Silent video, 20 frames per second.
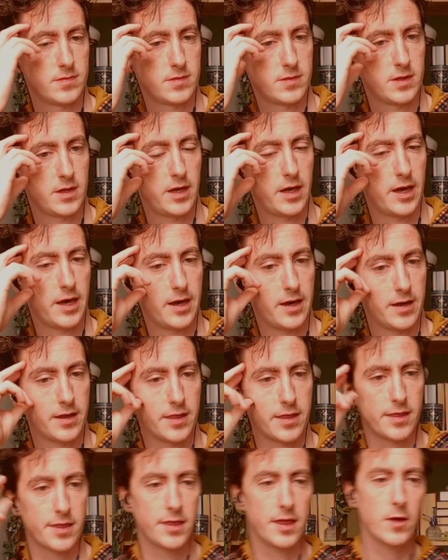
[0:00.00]
Yeah, I
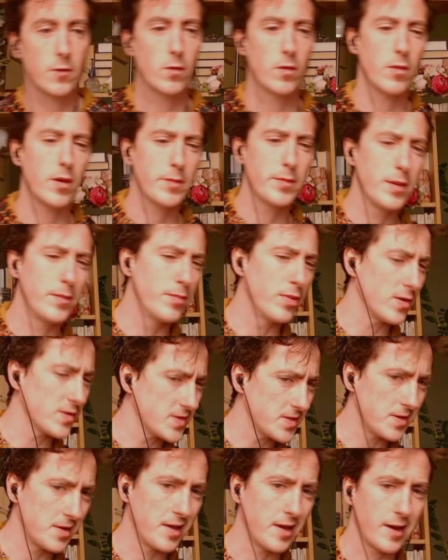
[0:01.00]
think we might be
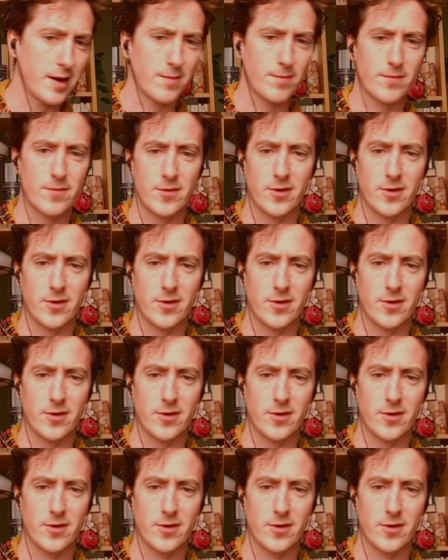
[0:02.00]
busted here.